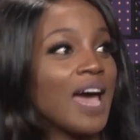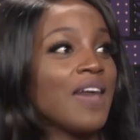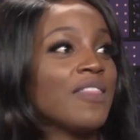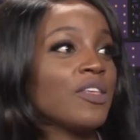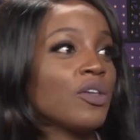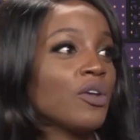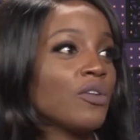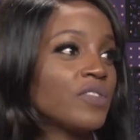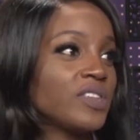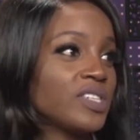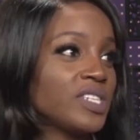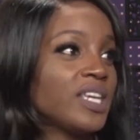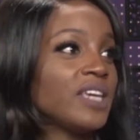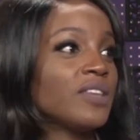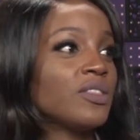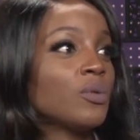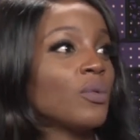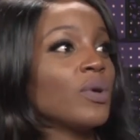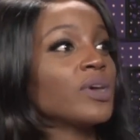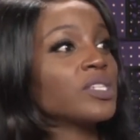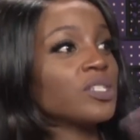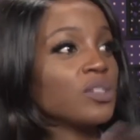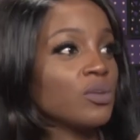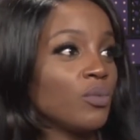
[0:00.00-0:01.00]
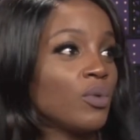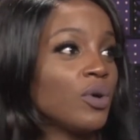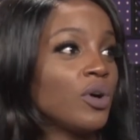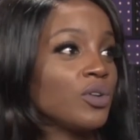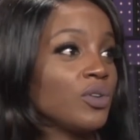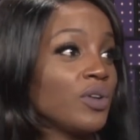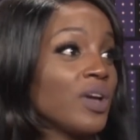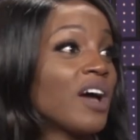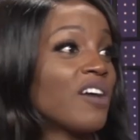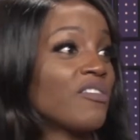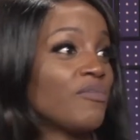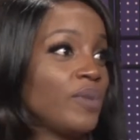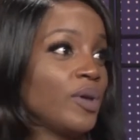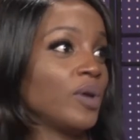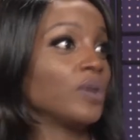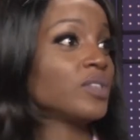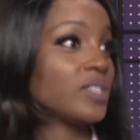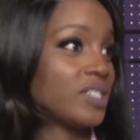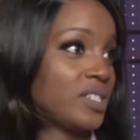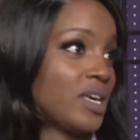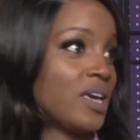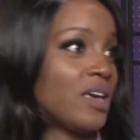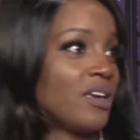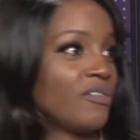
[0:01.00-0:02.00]
And then obviously in the Western world, you have
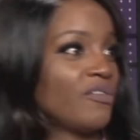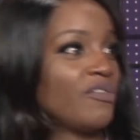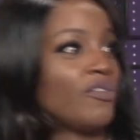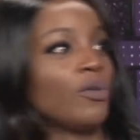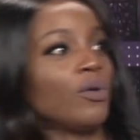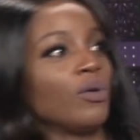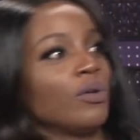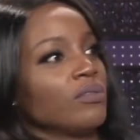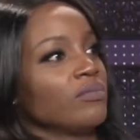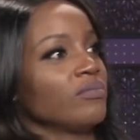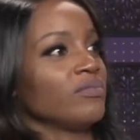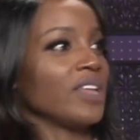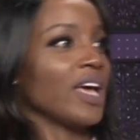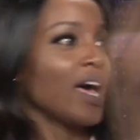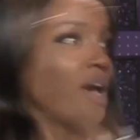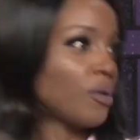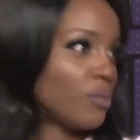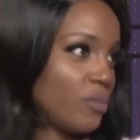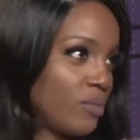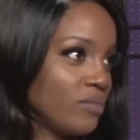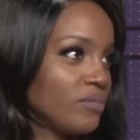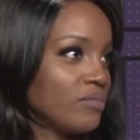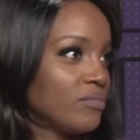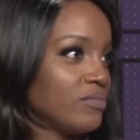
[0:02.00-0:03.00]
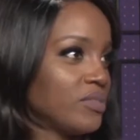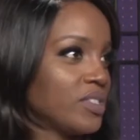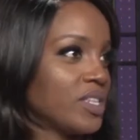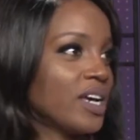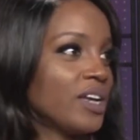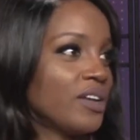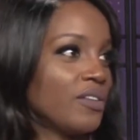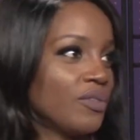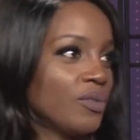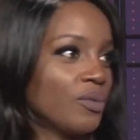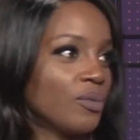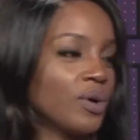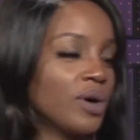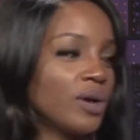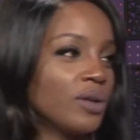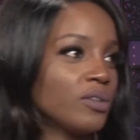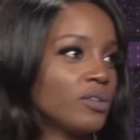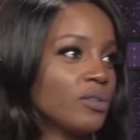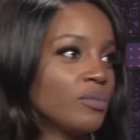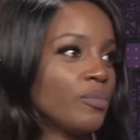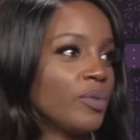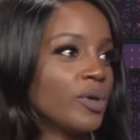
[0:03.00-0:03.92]
Beyonce for that side of the world.